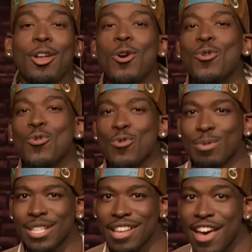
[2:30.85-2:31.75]
No,
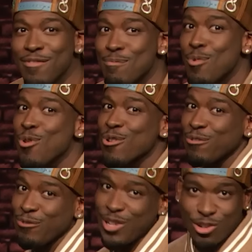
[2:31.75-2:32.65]
because I have a more
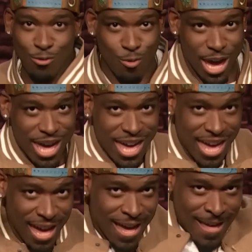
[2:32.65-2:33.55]
efficient way.